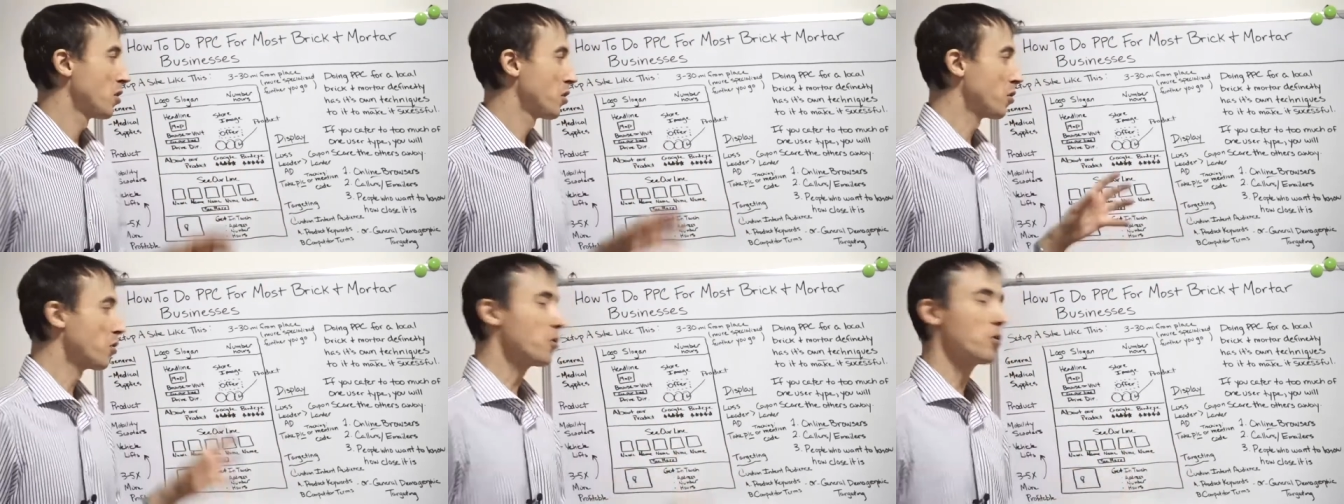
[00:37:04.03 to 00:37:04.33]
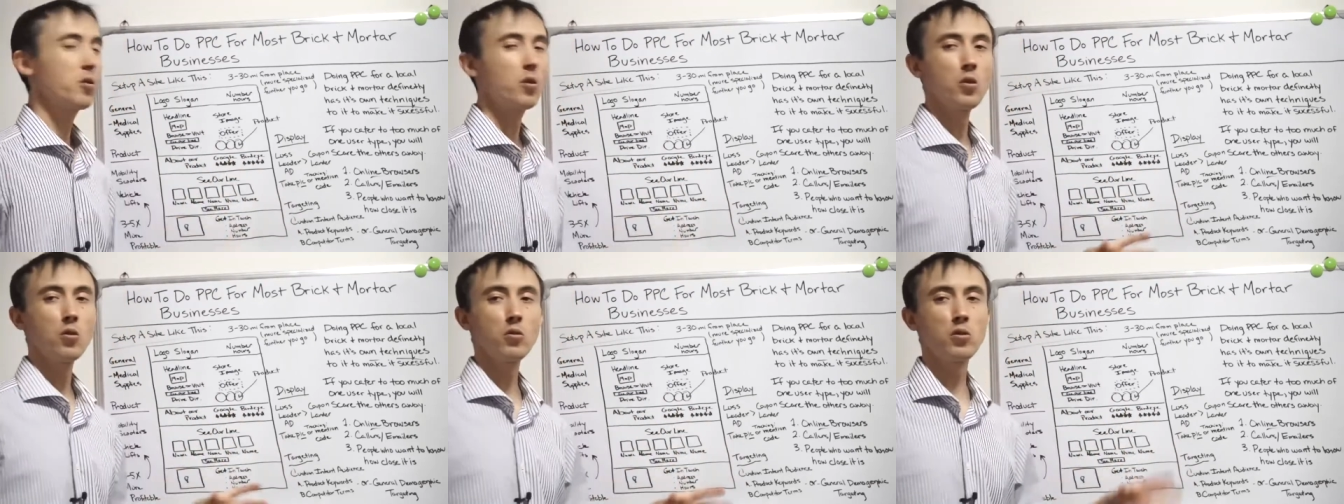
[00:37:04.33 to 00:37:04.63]

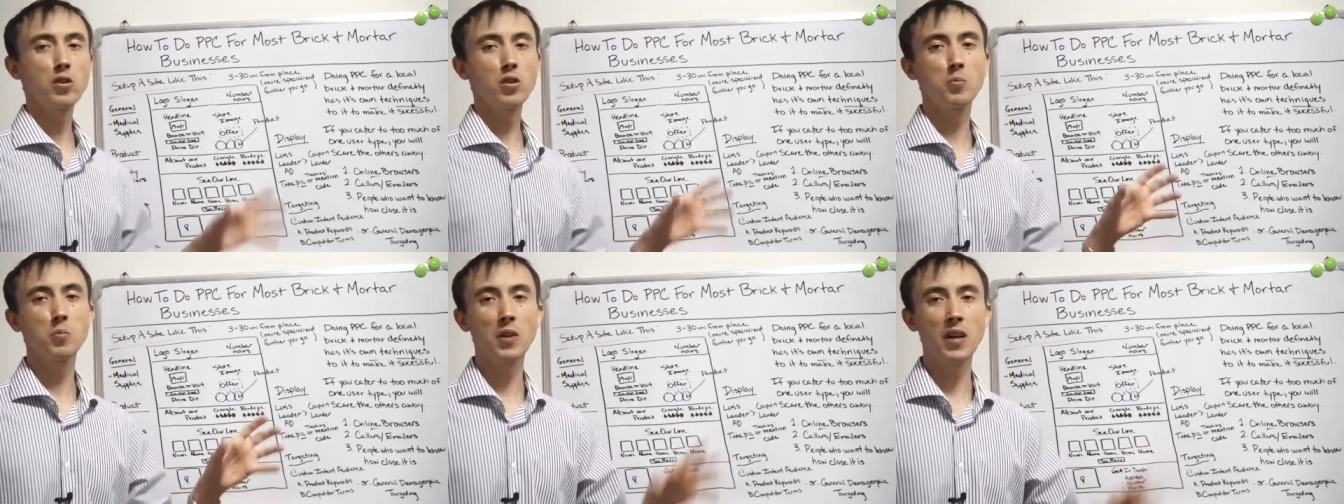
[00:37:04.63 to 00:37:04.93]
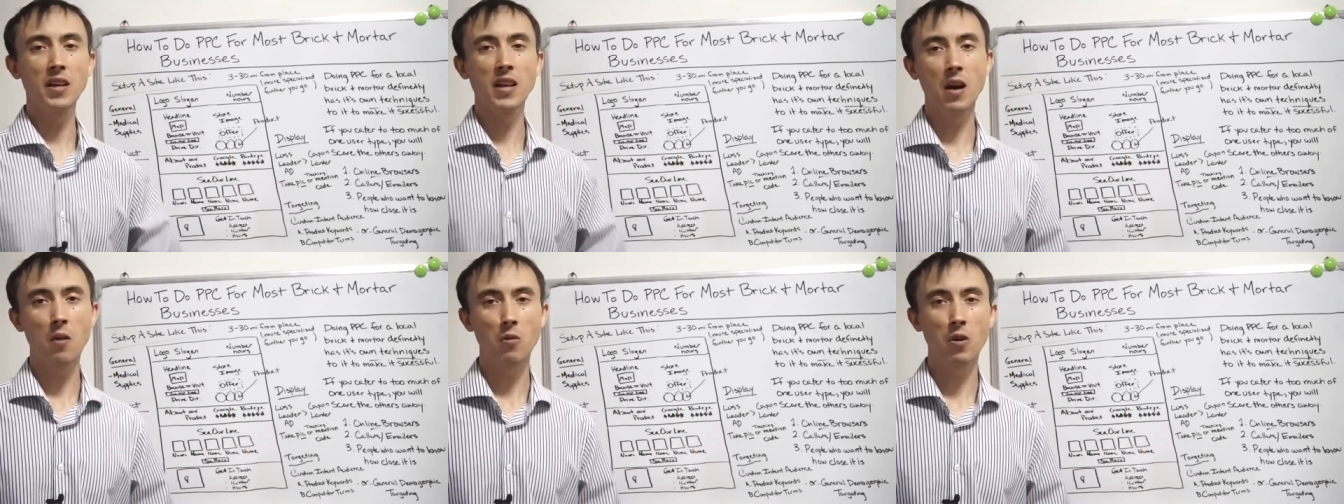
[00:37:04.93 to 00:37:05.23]
Through Google
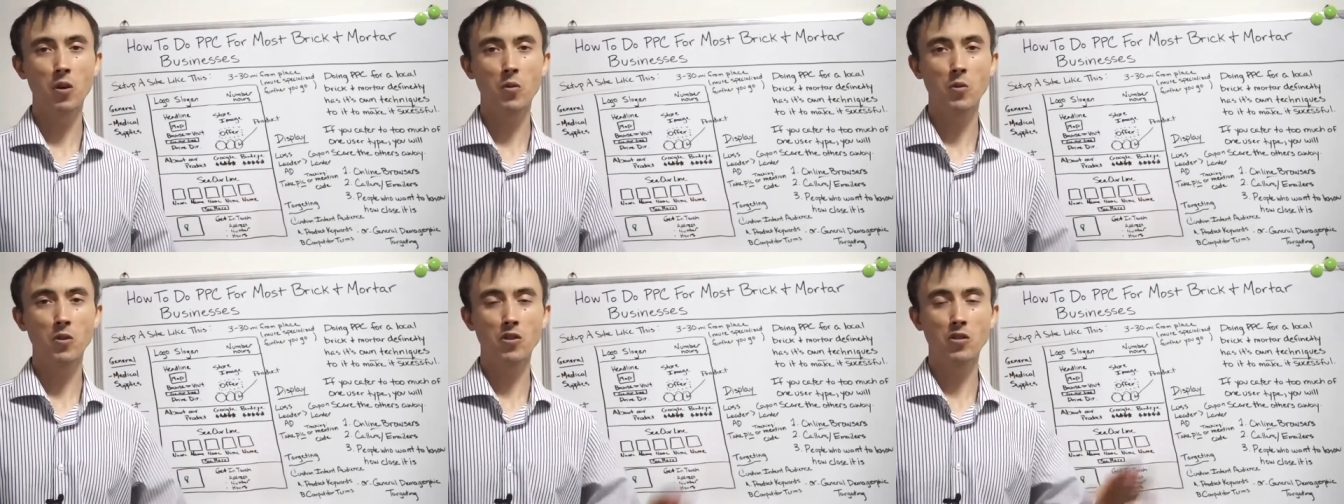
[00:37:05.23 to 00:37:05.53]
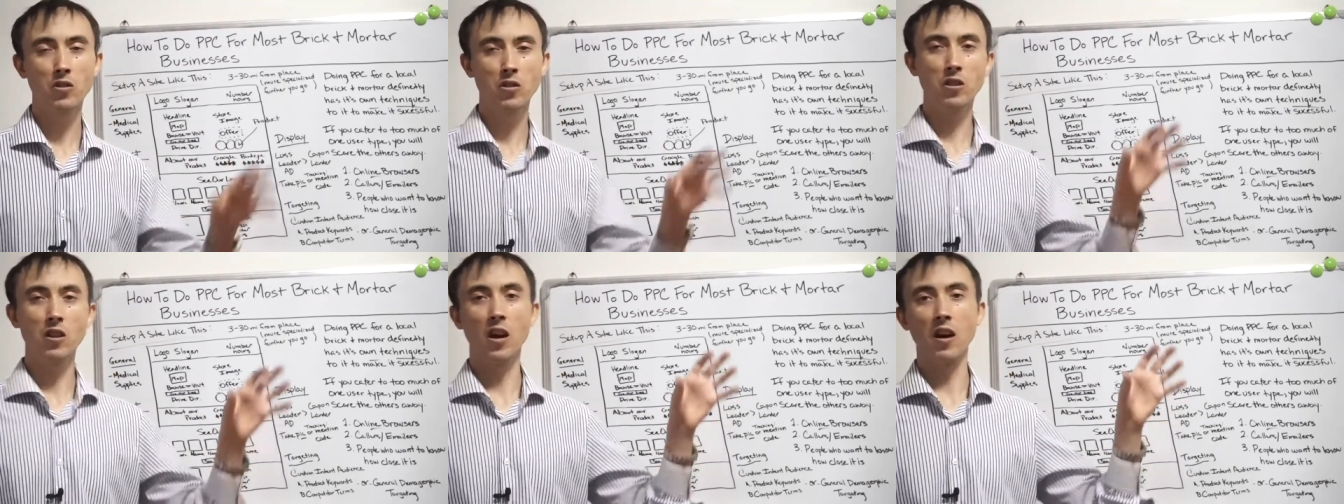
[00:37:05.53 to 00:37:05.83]
Display Network,
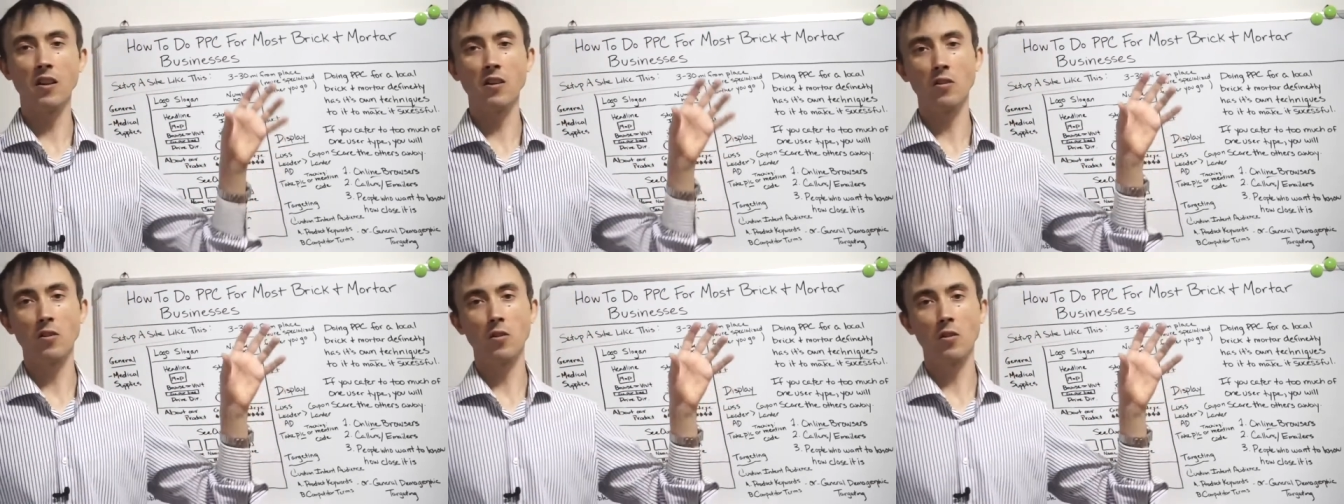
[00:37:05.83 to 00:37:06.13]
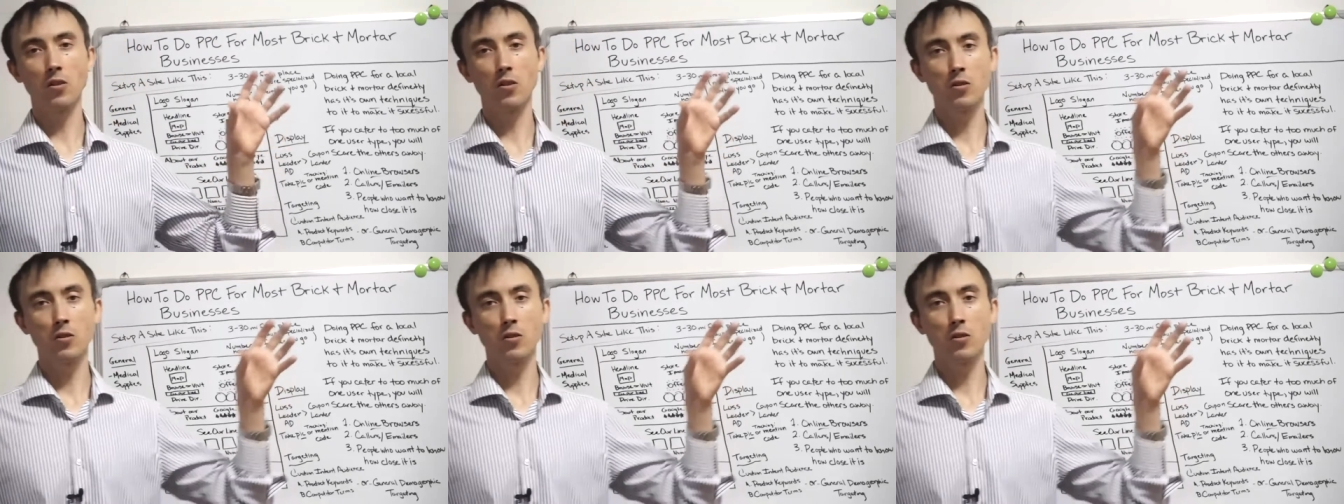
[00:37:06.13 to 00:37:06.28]
which is done